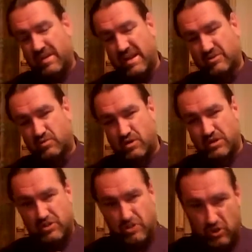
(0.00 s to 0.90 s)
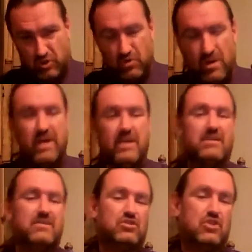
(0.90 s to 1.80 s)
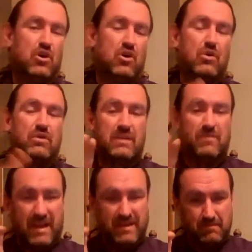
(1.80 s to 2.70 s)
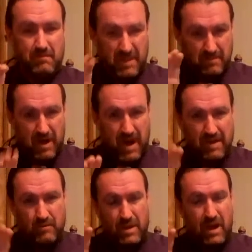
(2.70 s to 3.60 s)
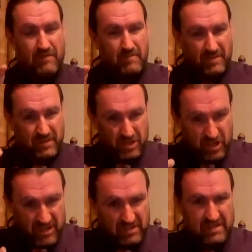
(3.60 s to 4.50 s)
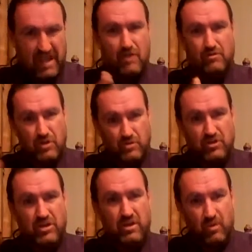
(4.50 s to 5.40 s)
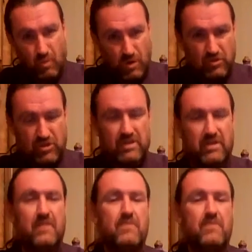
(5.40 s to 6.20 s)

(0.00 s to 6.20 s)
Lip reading: next word is you. So keep that in mind. We often make the ch sound, don't ya, won't ya.